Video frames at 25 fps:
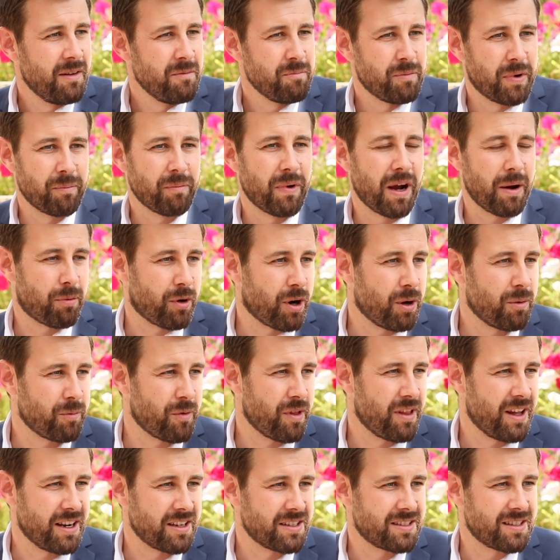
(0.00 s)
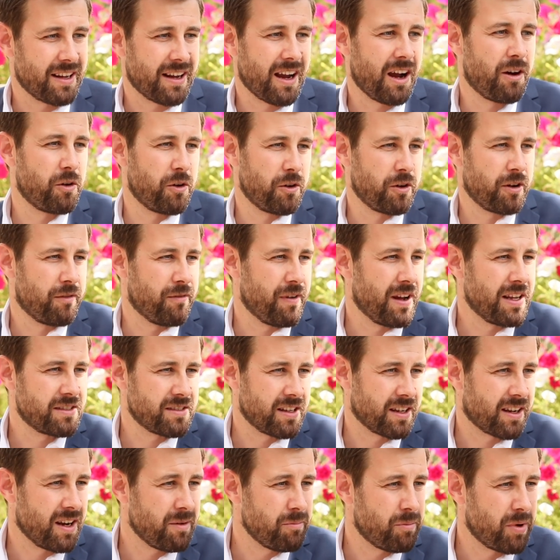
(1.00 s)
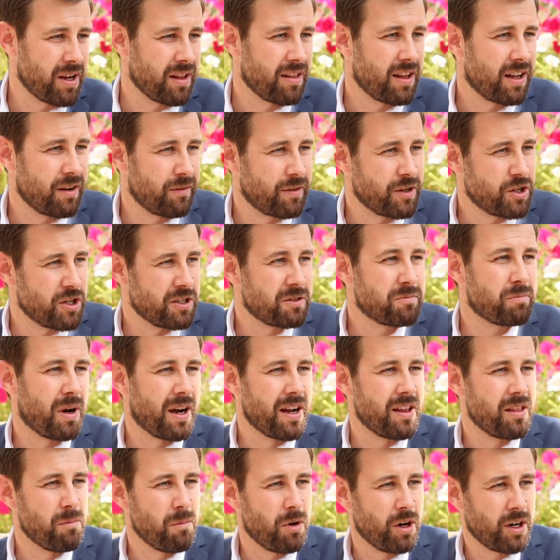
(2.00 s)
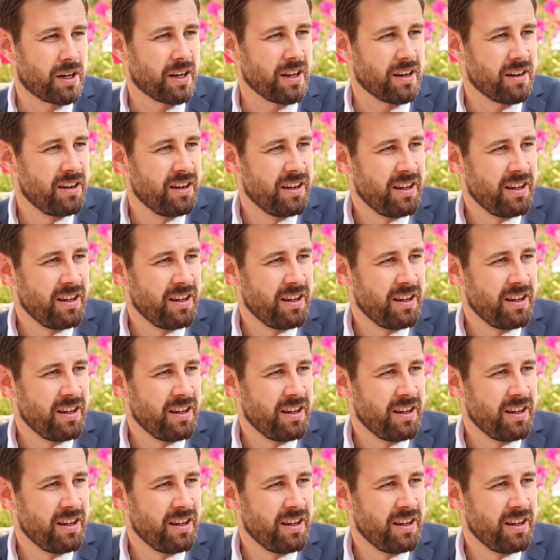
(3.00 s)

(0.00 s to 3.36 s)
But my problem with that is like, how do you advance the company then if you just buy in the market?